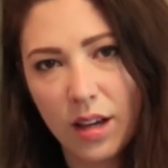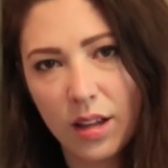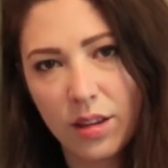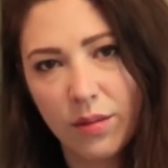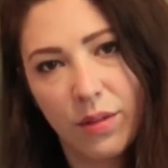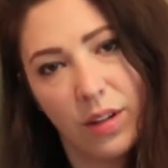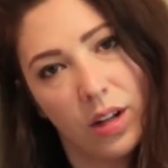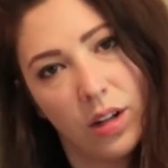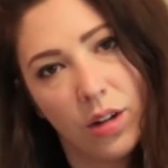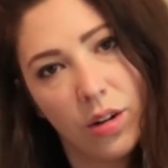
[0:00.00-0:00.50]

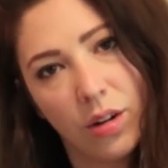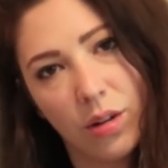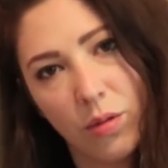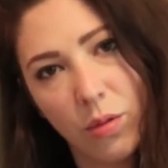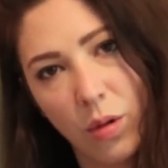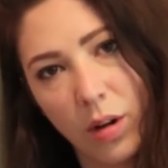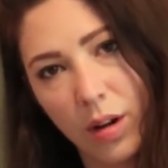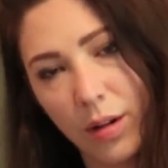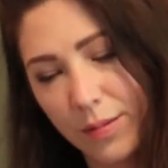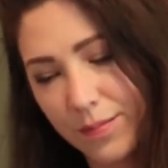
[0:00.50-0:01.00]
vinegar and
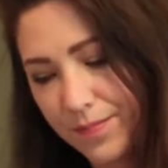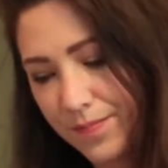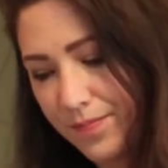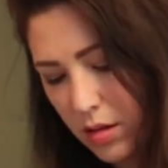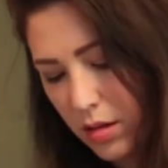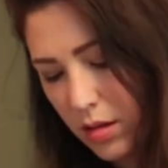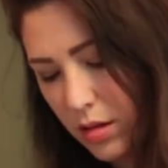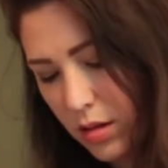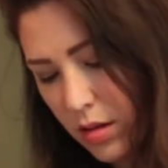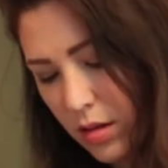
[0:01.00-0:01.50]
oil.
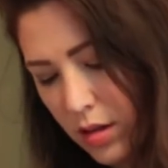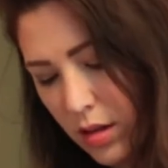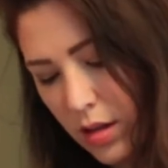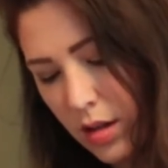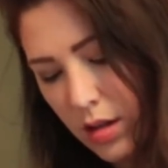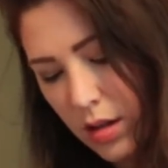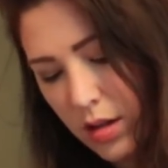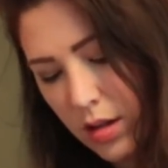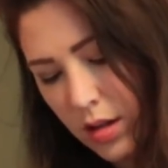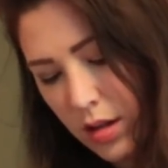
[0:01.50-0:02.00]

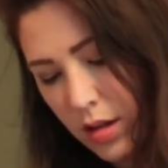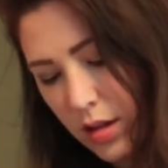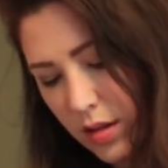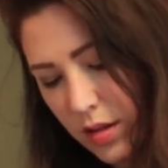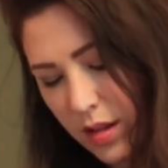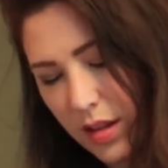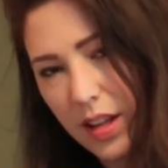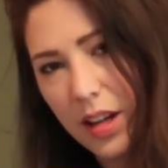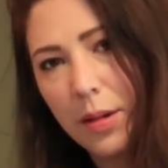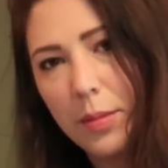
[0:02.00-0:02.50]

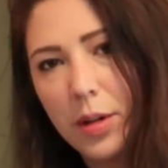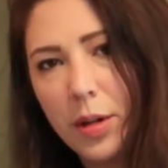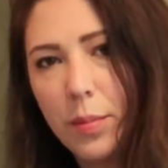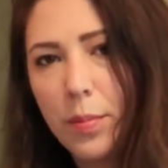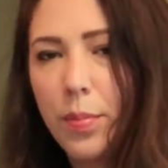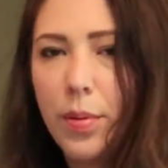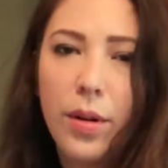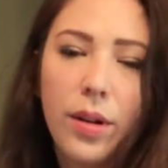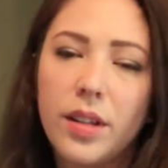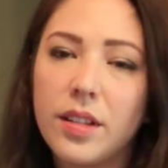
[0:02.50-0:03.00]
So I think I'm going
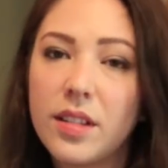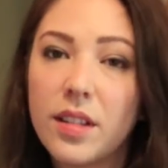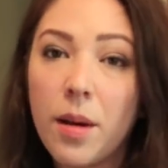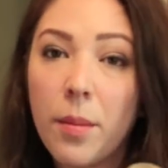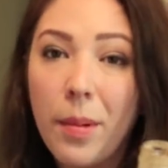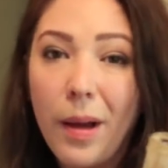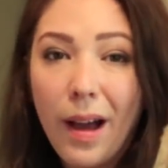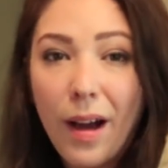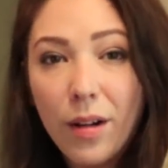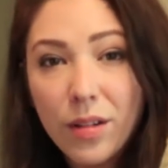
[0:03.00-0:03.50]
to put
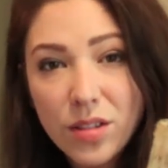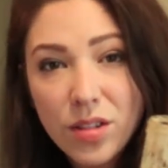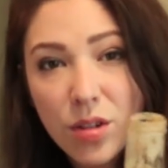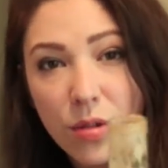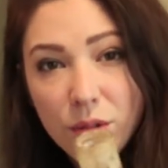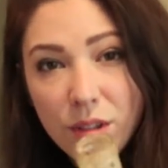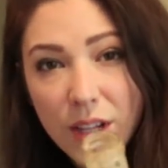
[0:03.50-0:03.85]
about 2